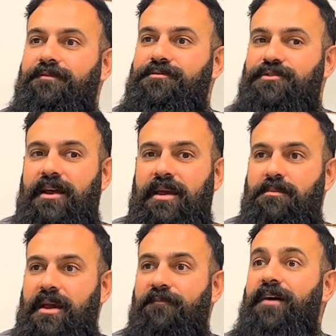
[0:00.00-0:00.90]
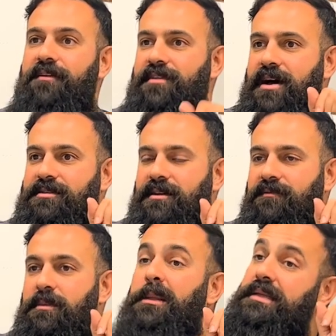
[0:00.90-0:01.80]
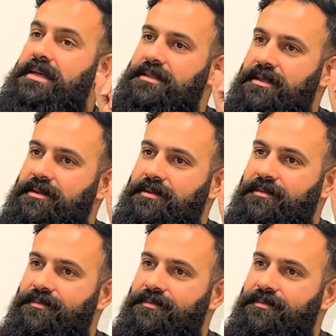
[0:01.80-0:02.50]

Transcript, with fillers: so I can make 5,000 of them and test it?